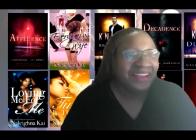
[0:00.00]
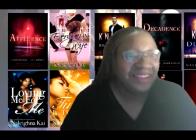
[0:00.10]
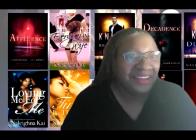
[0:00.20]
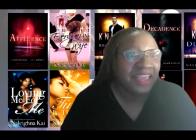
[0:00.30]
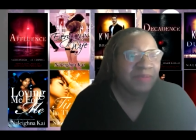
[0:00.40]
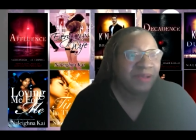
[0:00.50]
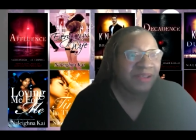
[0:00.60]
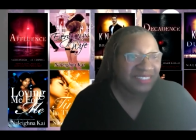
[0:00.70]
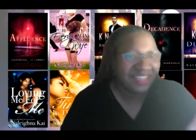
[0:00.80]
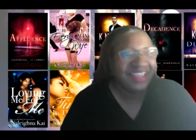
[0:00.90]
ah, hey
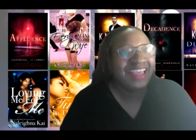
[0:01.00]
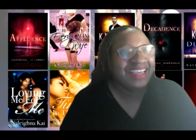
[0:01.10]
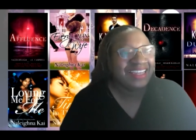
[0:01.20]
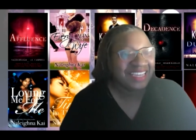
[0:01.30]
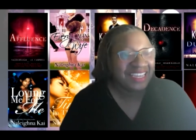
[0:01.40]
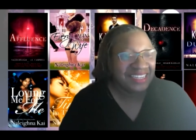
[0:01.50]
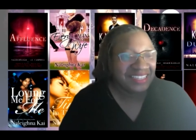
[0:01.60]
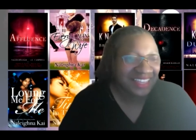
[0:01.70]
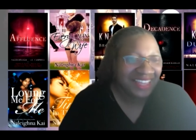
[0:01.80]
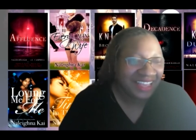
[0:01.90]
boss. Hey
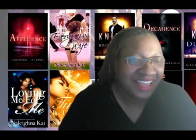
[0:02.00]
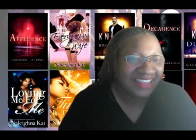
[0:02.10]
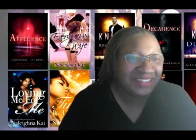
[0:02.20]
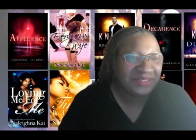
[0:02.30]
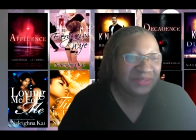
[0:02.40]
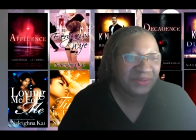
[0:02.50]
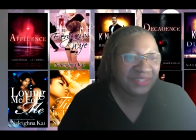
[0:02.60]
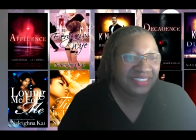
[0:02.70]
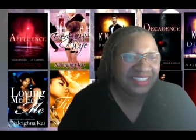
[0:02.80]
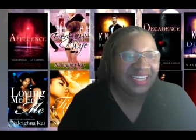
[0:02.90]
Anita, how you
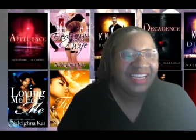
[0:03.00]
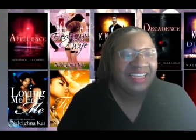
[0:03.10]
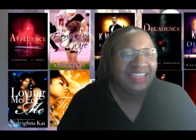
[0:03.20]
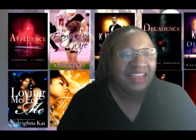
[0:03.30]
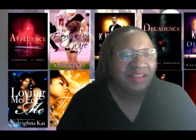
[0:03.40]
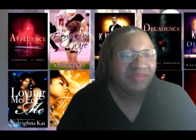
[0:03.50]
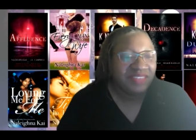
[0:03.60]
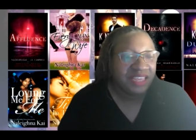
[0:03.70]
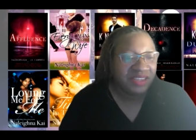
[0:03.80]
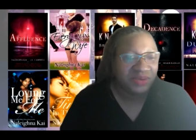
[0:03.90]
doing?
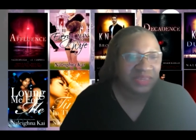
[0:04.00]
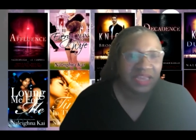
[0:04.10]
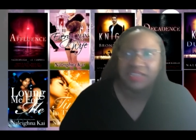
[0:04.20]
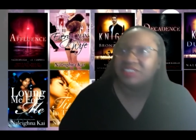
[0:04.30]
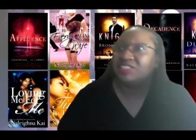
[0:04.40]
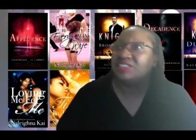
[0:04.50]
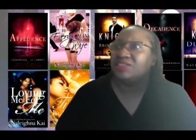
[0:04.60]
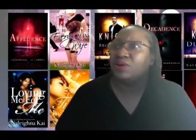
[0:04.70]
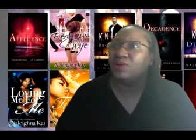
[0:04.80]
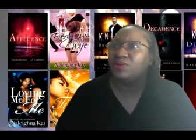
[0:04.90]
Thank you guys
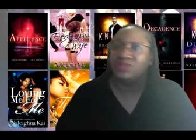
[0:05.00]
so,